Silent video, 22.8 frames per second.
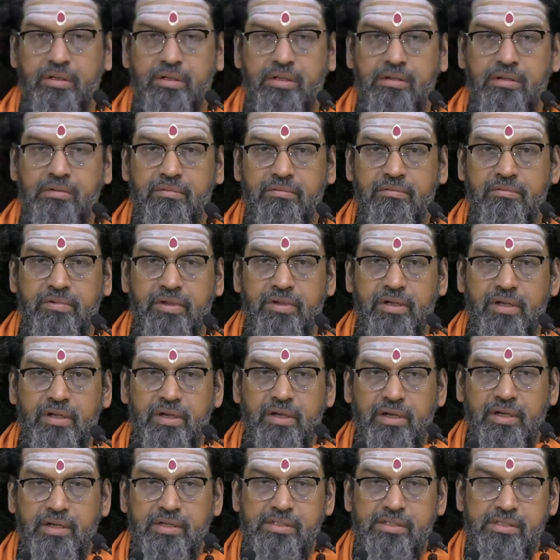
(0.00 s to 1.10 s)
We
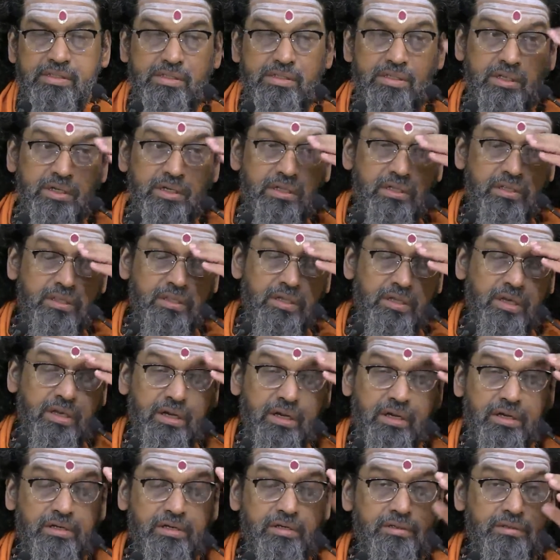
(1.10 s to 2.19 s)
had seen
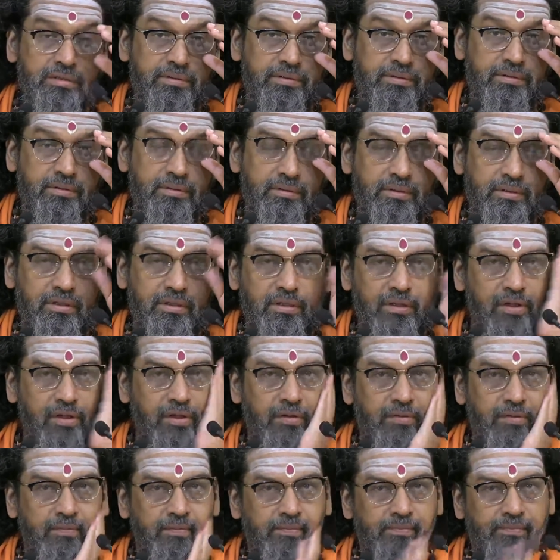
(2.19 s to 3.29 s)
that
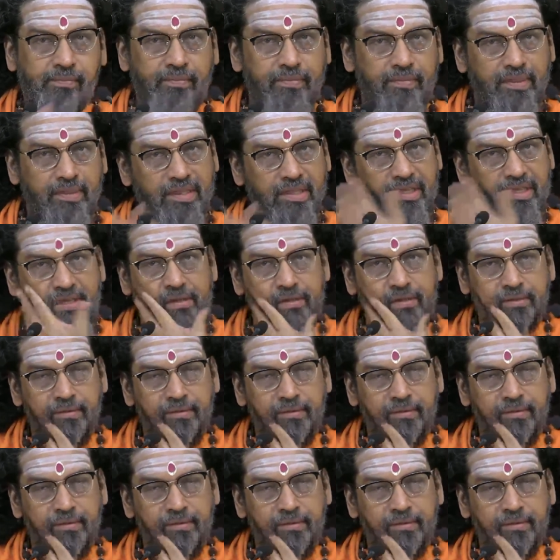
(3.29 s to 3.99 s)
the